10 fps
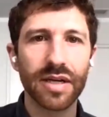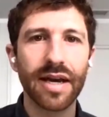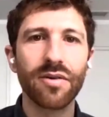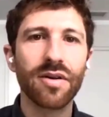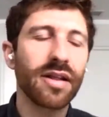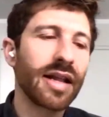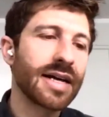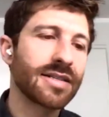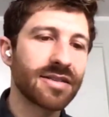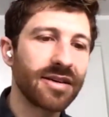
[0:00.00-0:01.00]
account in the
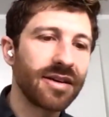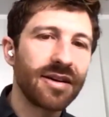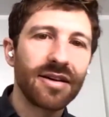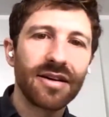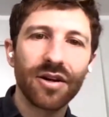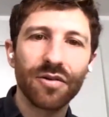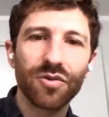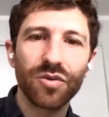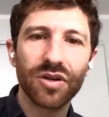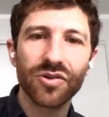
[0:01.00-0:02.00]
last you know
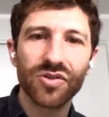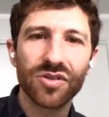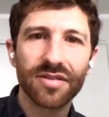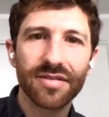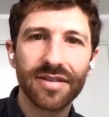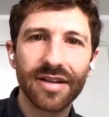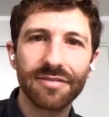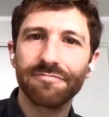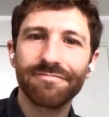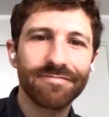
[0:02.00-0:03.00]
few years um,